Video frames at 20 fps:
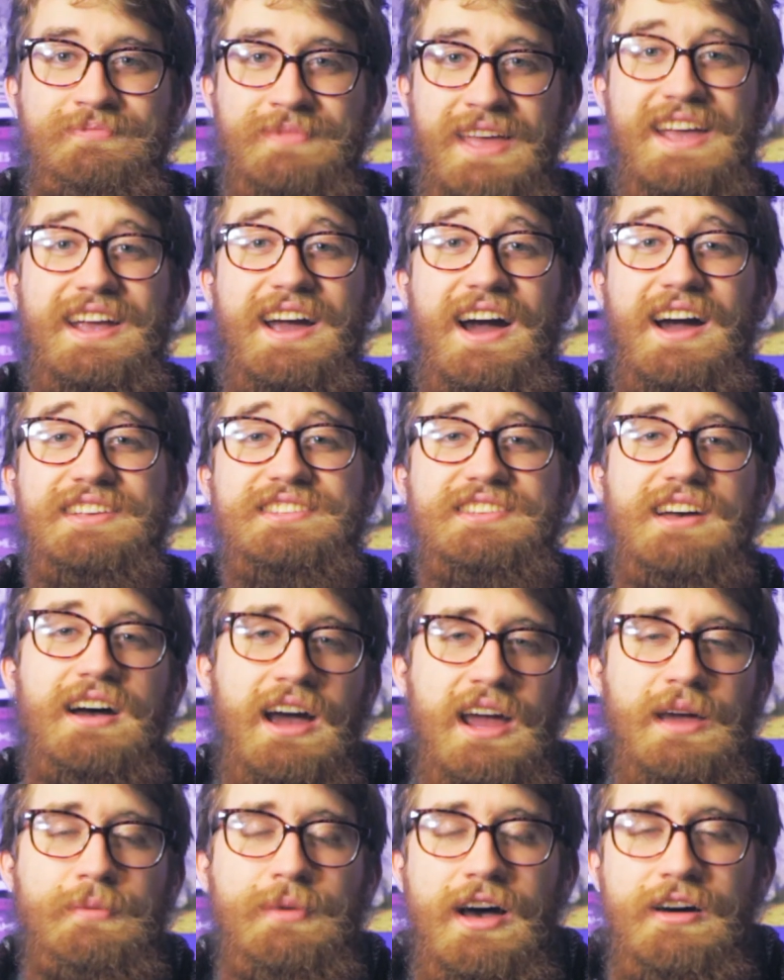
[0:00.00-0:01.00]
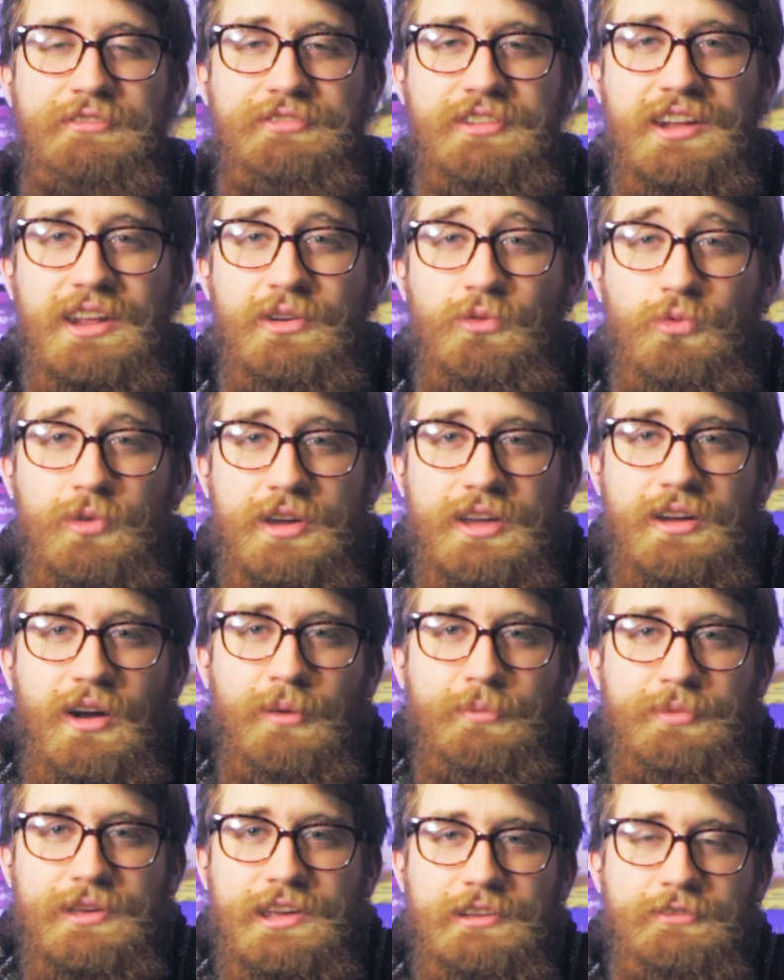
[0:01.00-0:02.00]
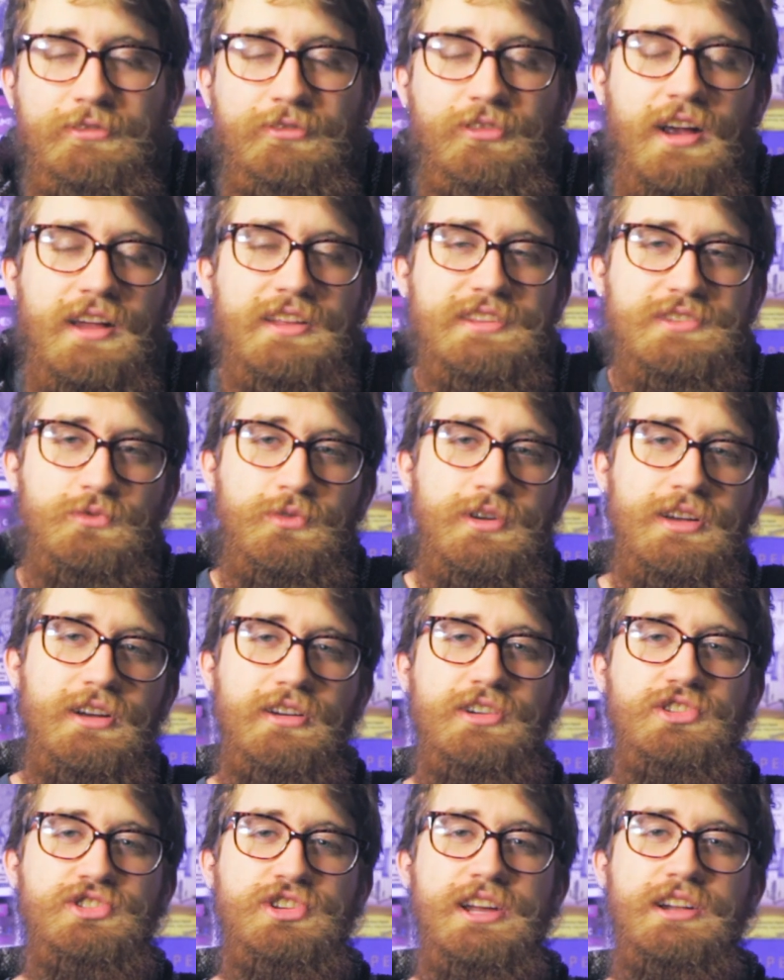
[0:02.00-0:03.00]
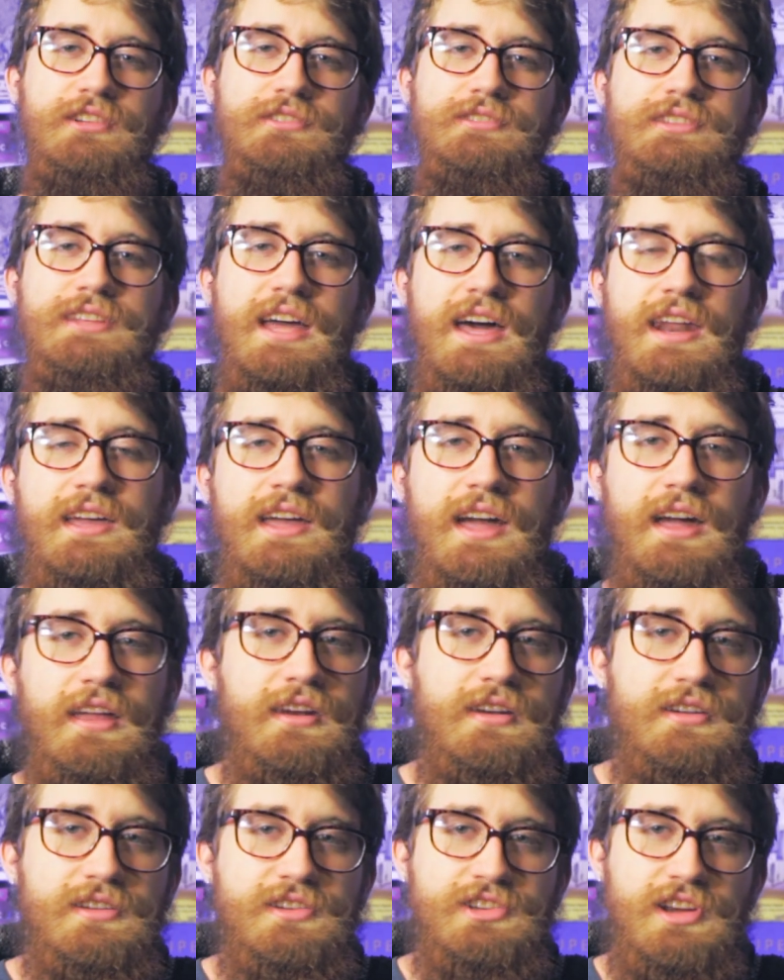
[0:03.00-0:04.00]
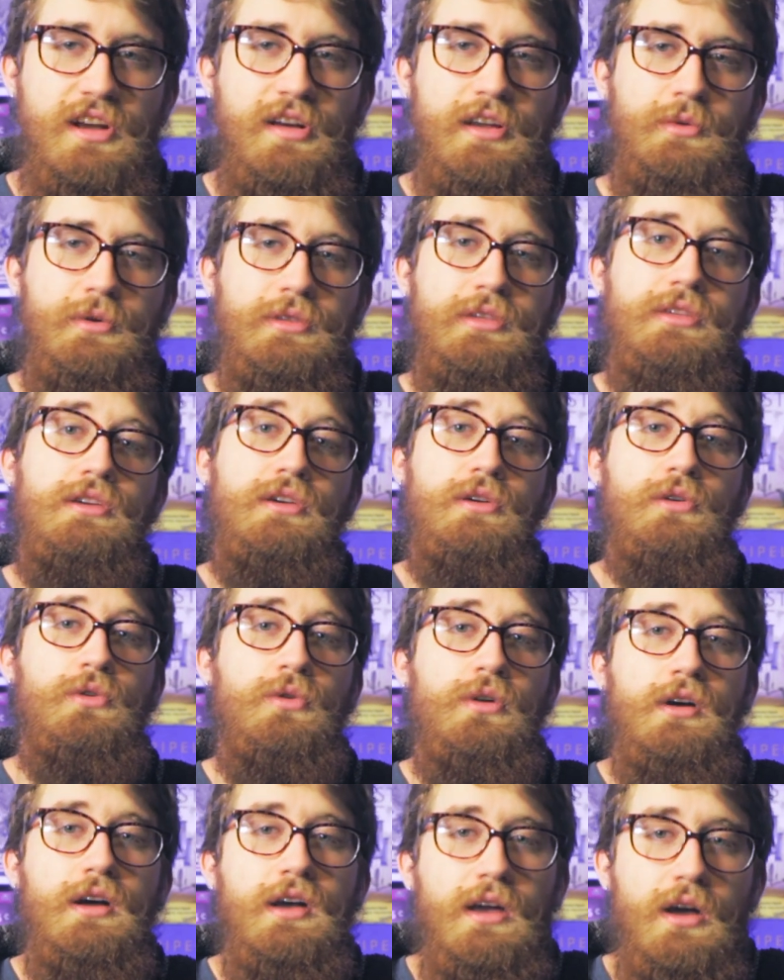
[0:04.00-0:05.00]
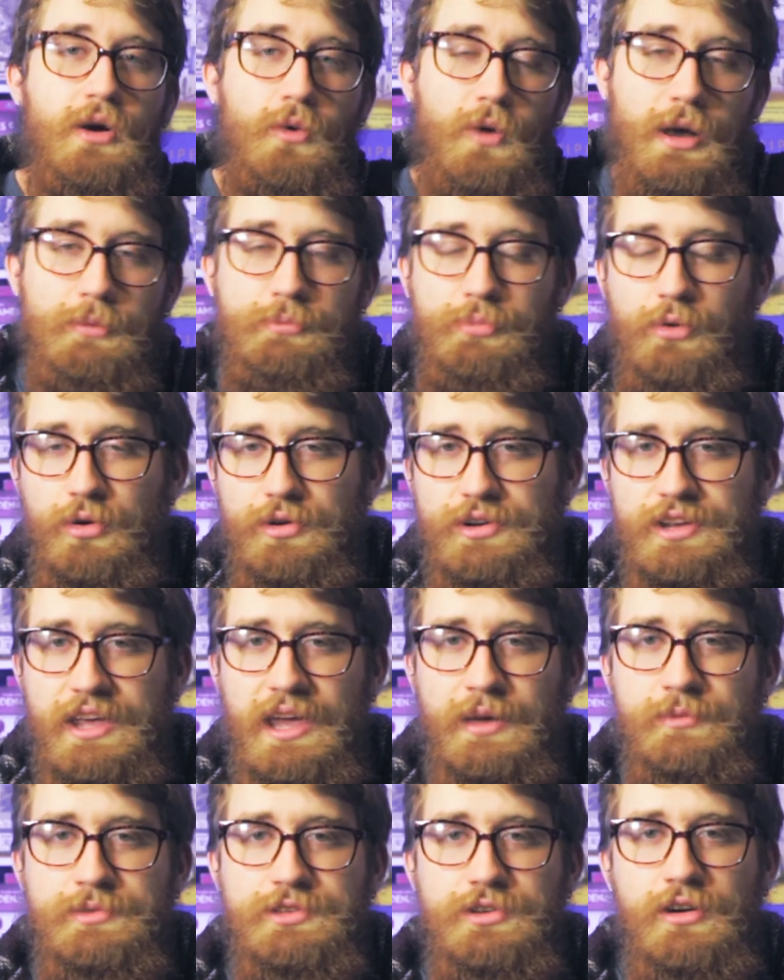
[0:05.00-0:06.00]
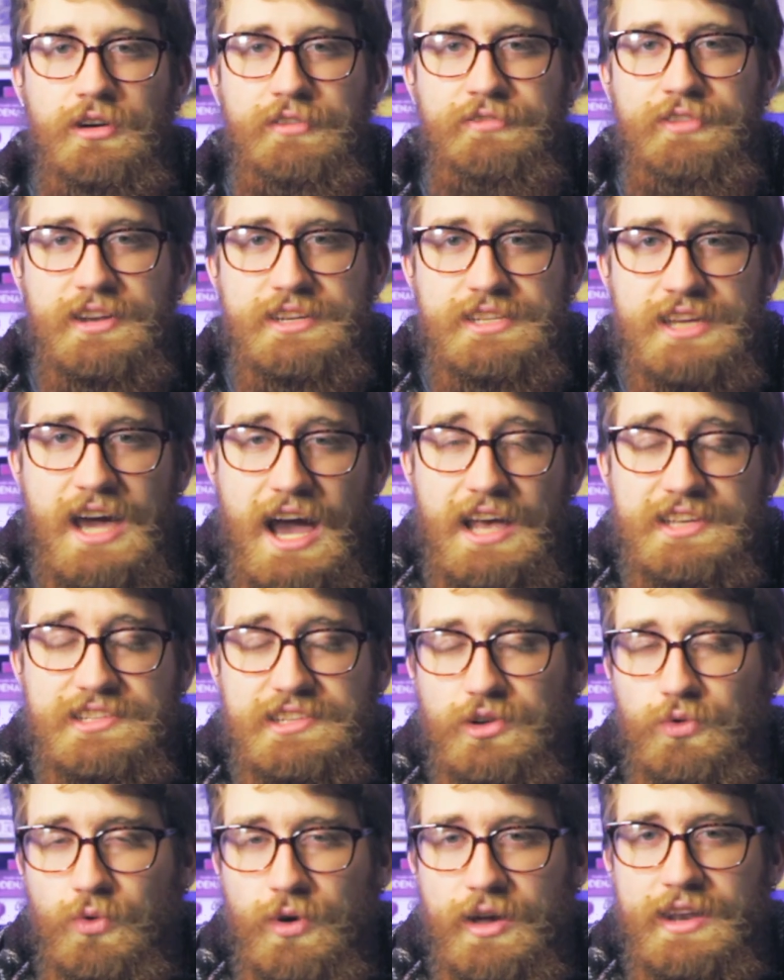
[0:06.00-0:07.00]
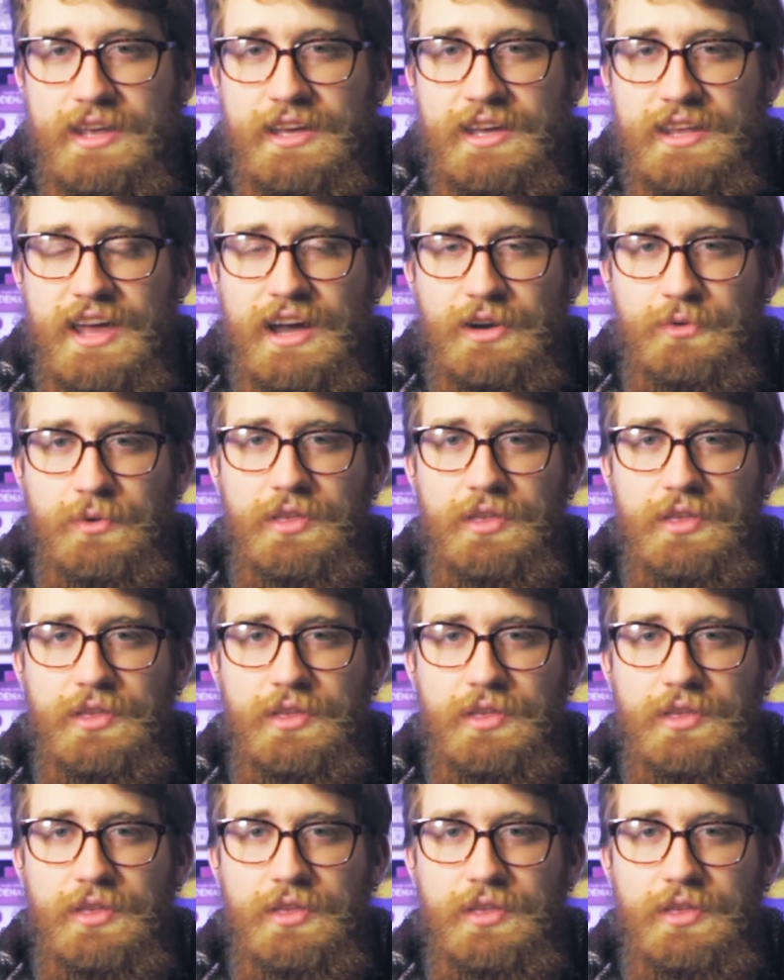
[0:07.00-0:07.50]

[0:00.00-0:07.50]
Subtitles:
Hey guys, I am Evan and we are Being Friends. We are a channel dedicated to sharing with you why board games are a fantastic way to connect with